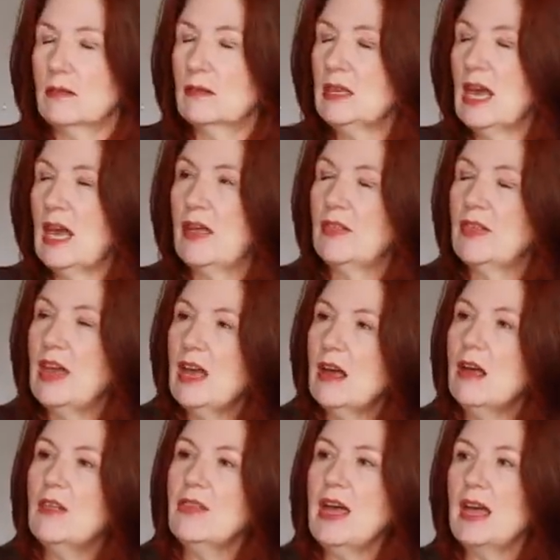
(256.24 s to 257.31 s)
yeah, they
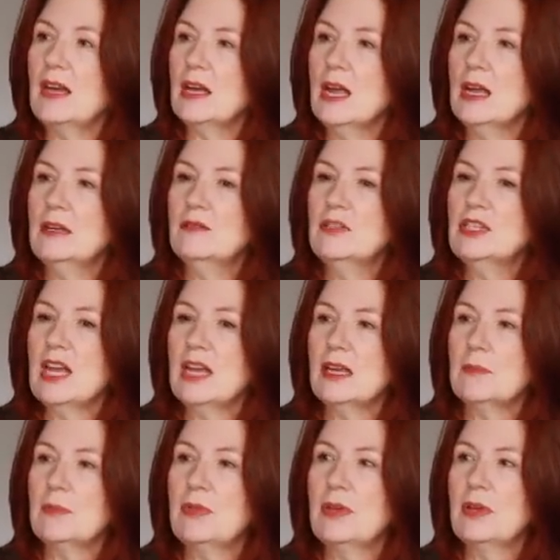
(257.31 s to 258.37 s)
are that kind of
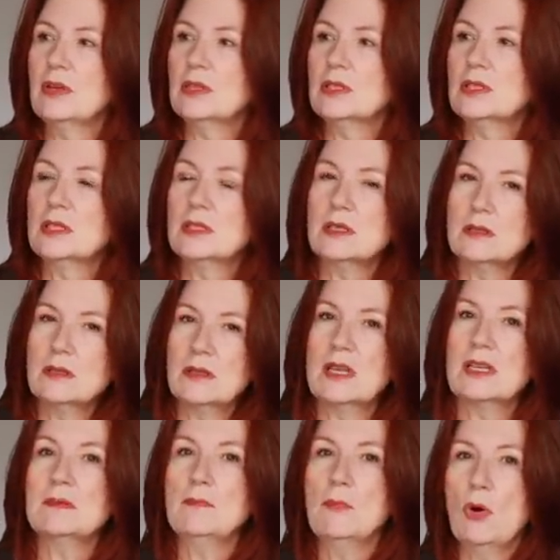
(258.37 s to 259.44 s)
shape that
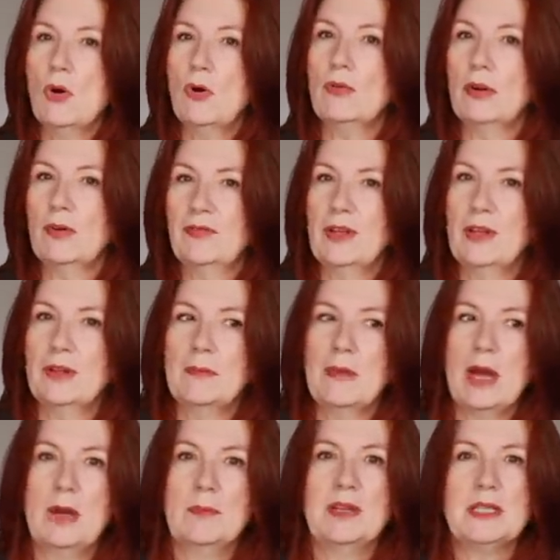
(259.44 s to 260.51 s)
there's more of at the
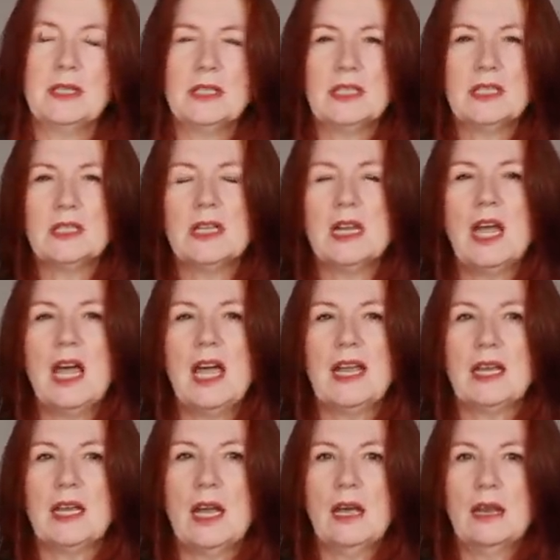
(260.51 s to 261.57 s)
moment.
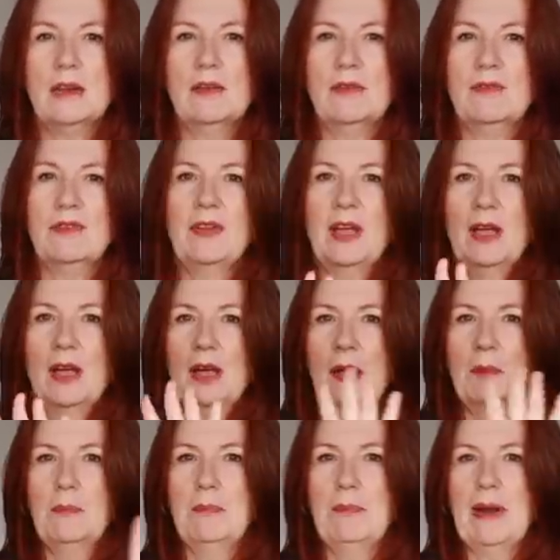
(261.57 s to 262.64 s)
Slight kind of
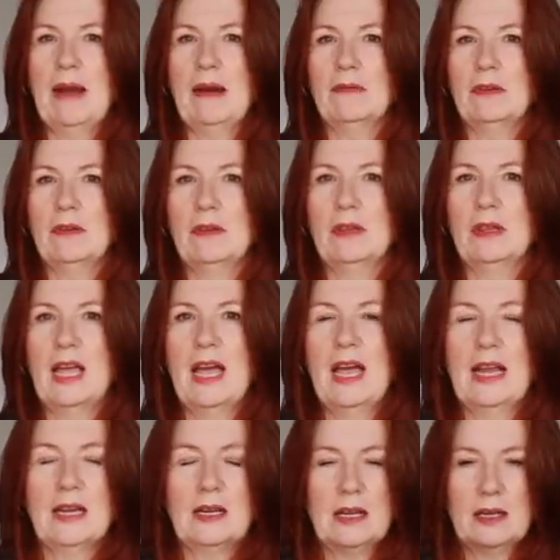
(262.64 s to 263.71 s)
barrel
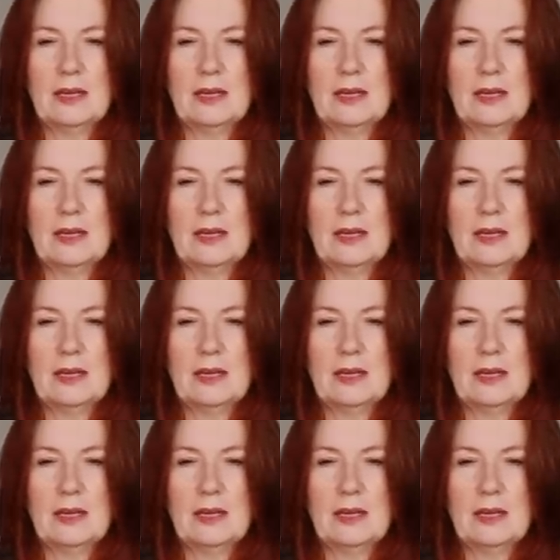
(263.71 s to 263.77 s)
leg.